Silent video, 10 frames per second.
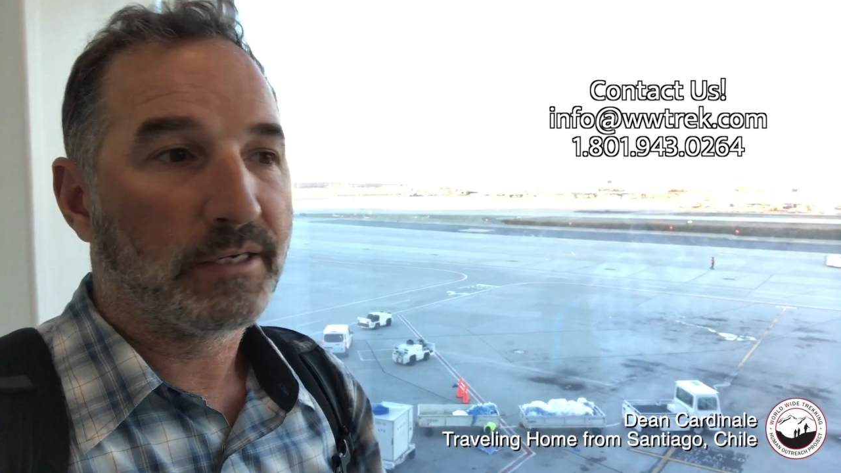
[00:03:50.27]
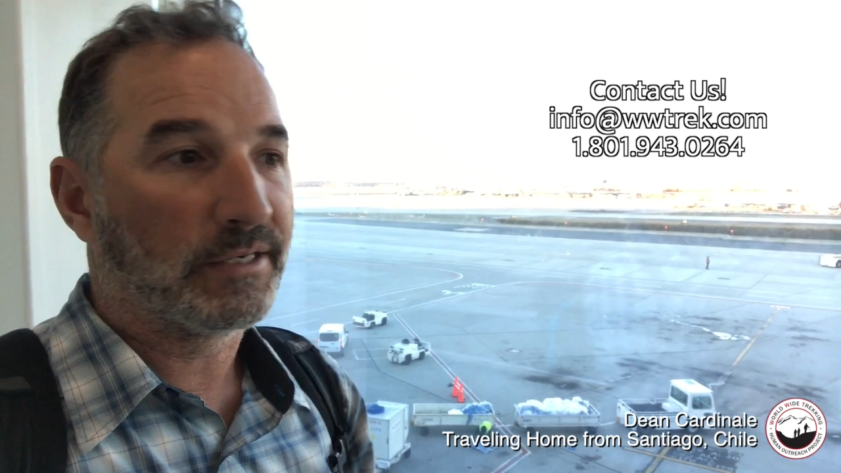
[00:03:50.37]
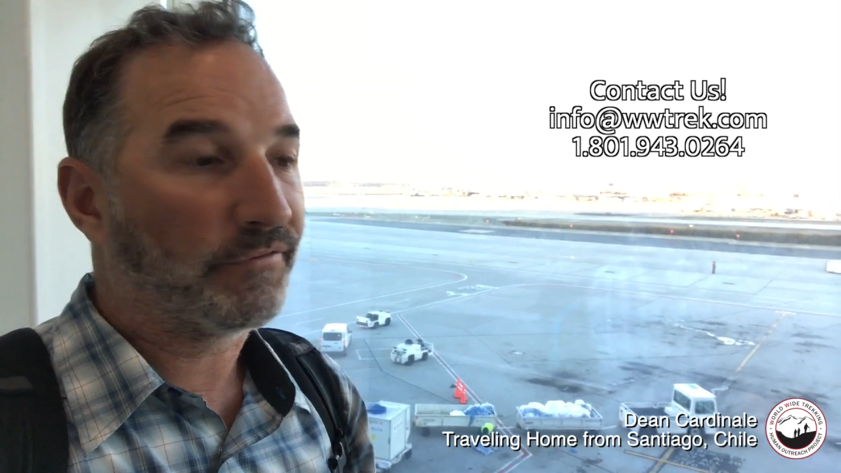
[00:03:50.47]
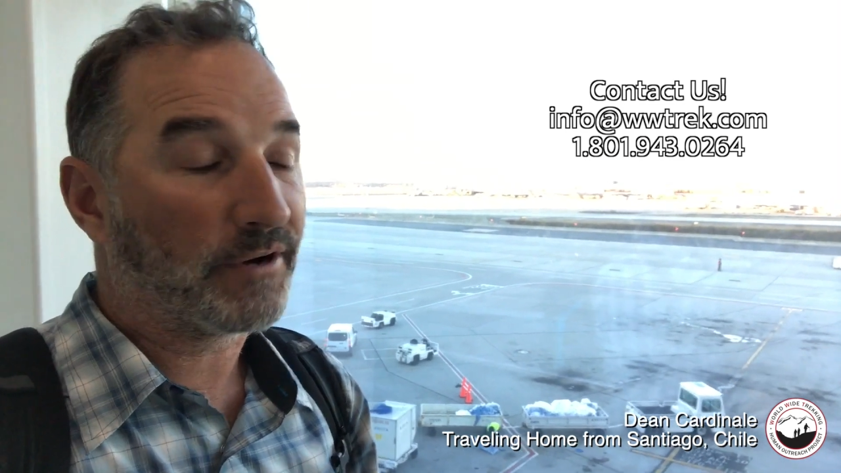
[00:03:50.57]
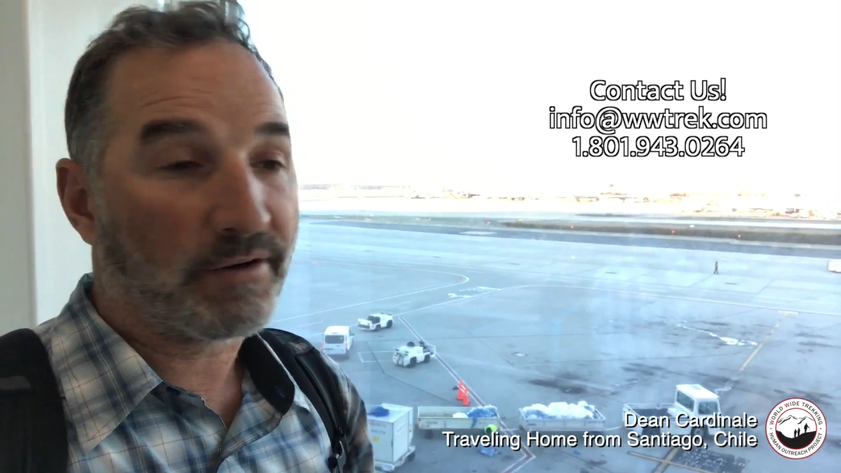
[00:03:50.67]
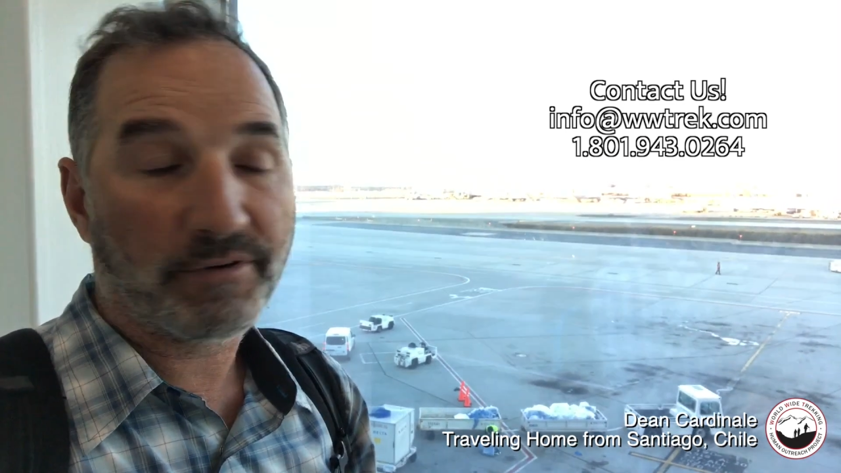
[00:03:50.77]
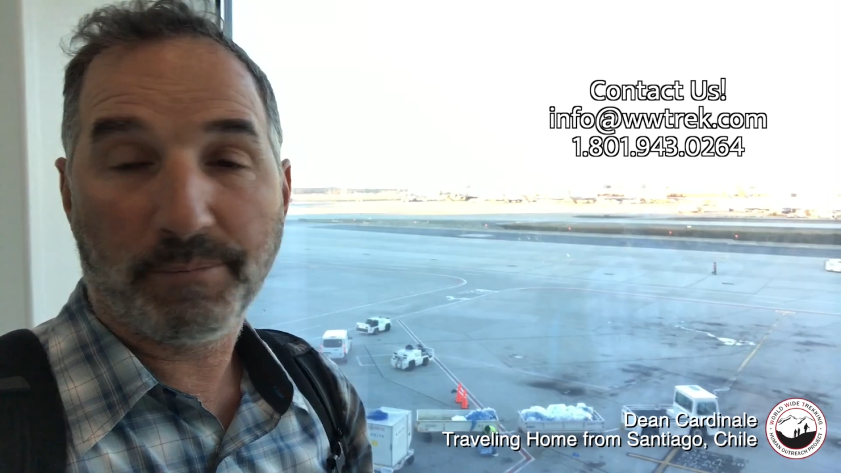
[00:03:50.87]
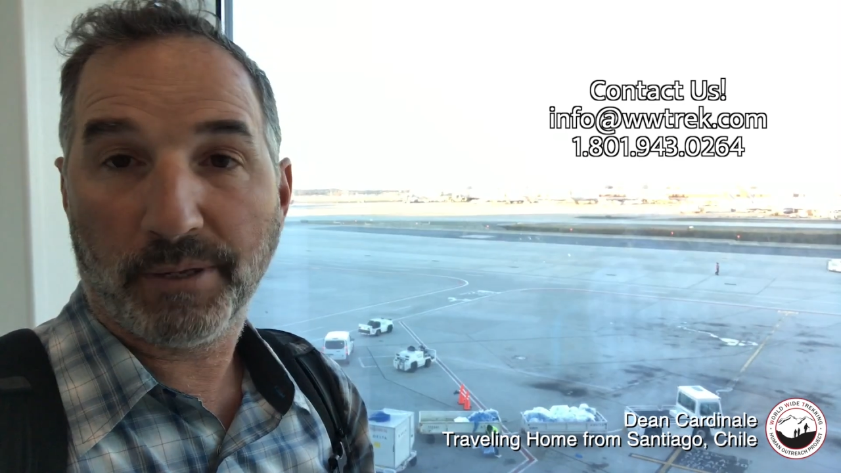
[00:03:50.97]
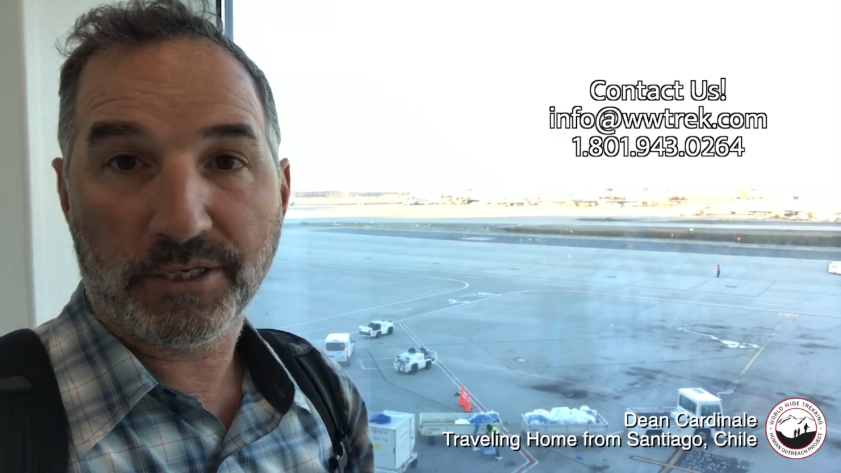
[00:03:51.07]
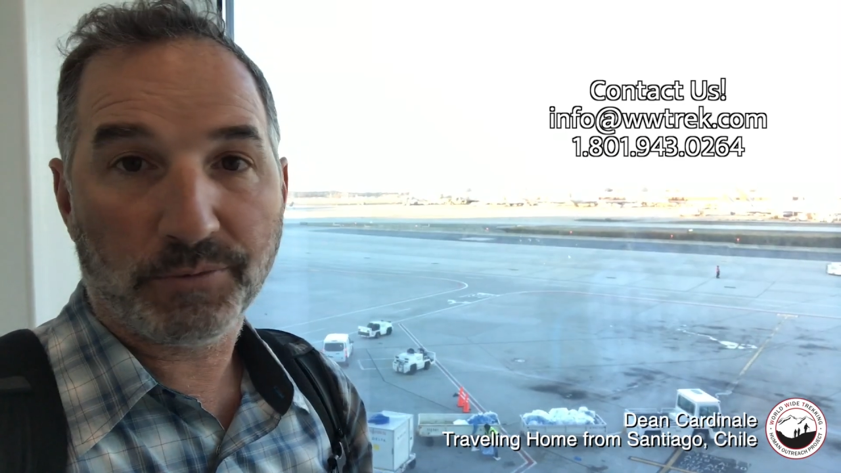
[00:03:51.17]
different every
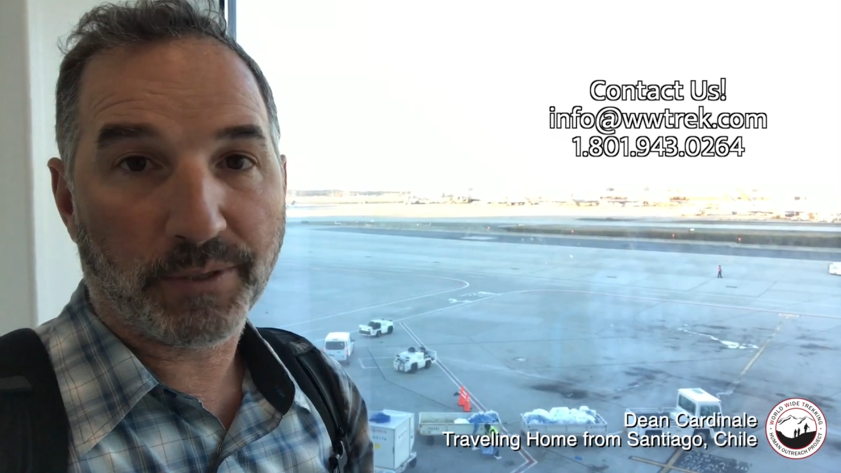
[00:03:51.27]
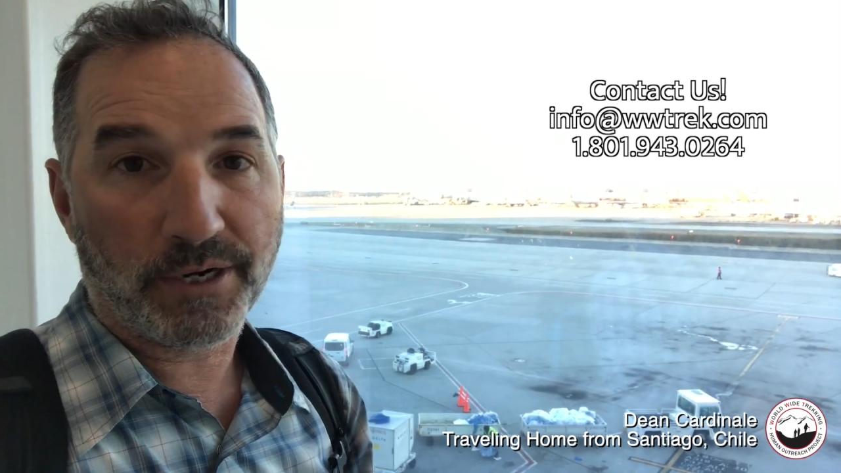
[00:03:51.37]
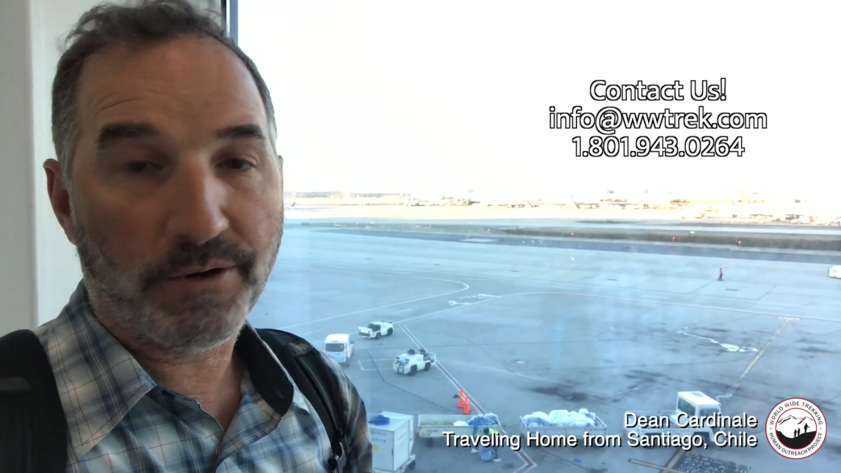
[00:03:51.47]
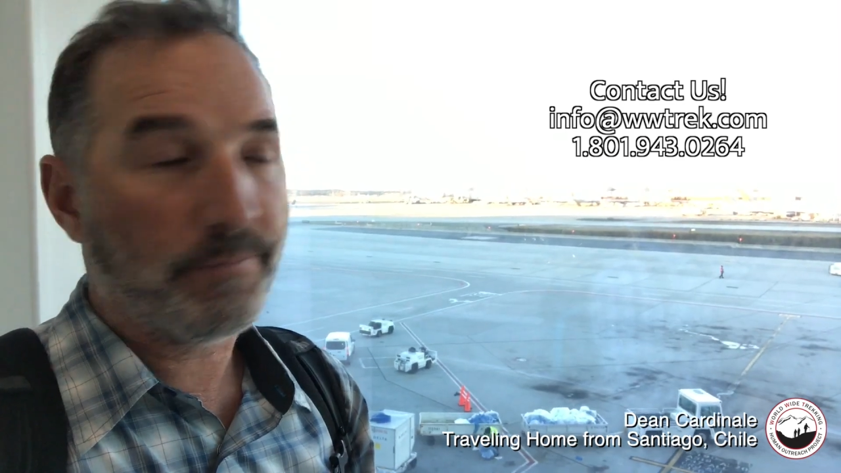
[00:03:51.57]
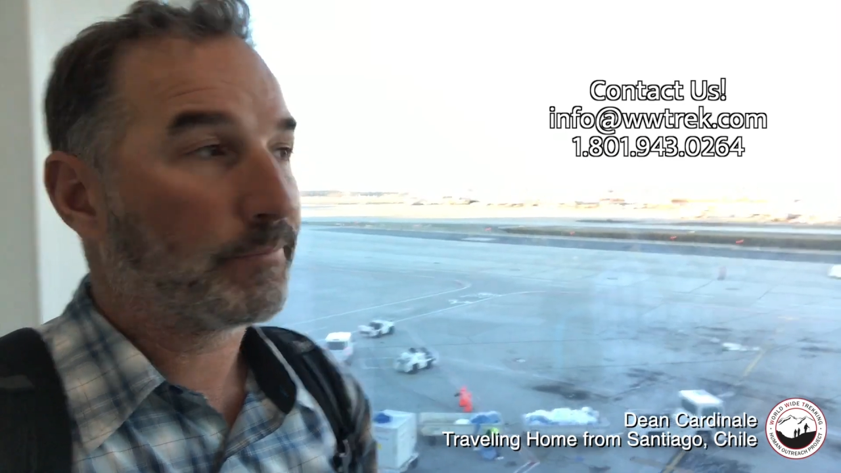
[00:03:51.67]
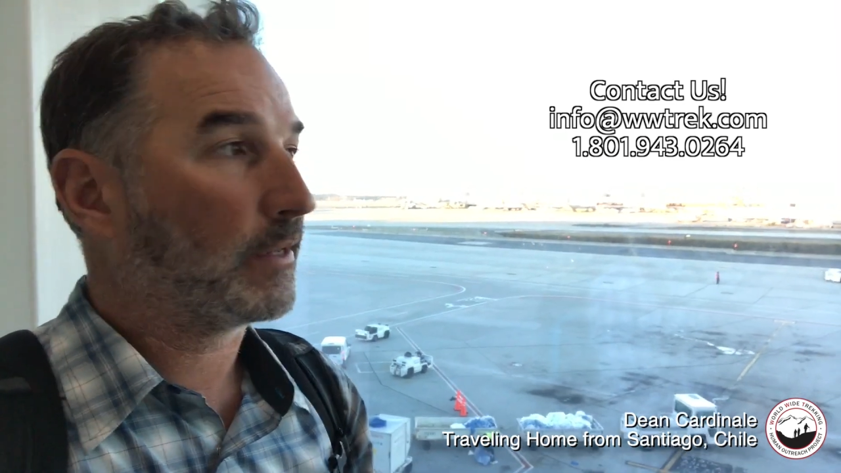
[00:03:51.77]
place we go.